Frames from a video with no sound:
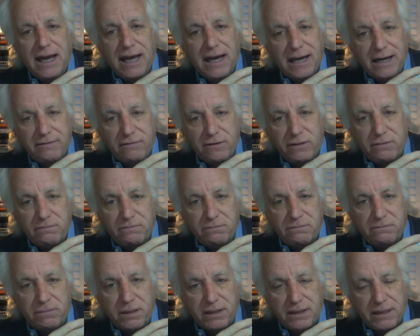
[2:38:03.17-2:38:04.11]
have a
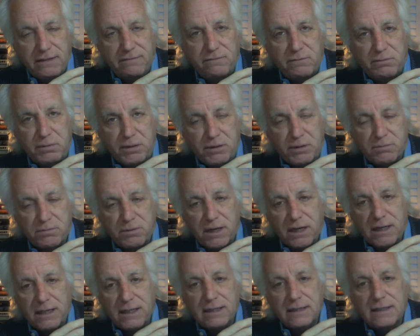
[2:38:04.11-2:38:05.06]
believable
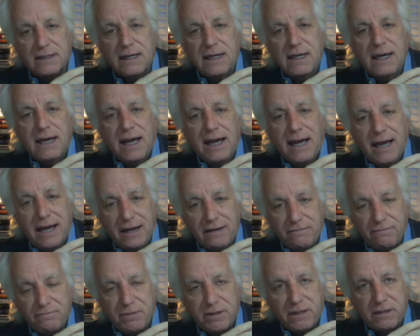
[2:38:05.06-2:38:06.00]
product,
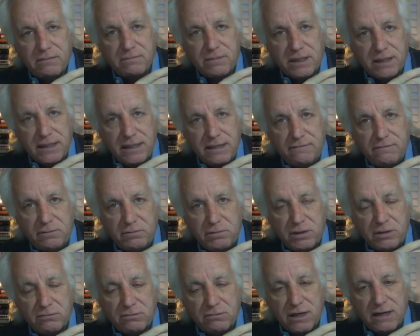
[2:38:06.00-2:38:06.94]
have
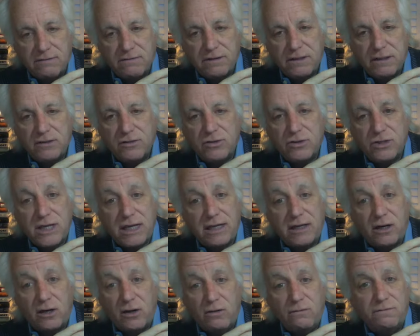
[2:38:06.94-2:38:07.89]
believable revenues,
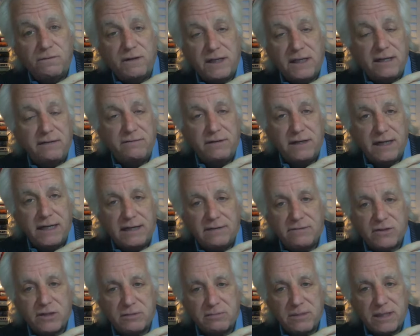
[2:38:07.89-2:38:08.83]
and hopefully even
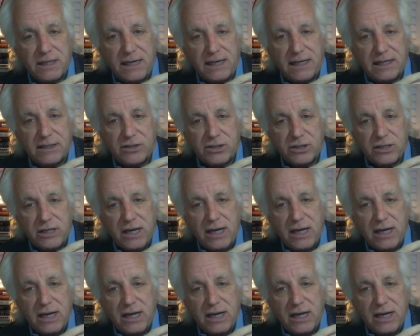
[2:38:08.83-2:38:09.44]
have some cash.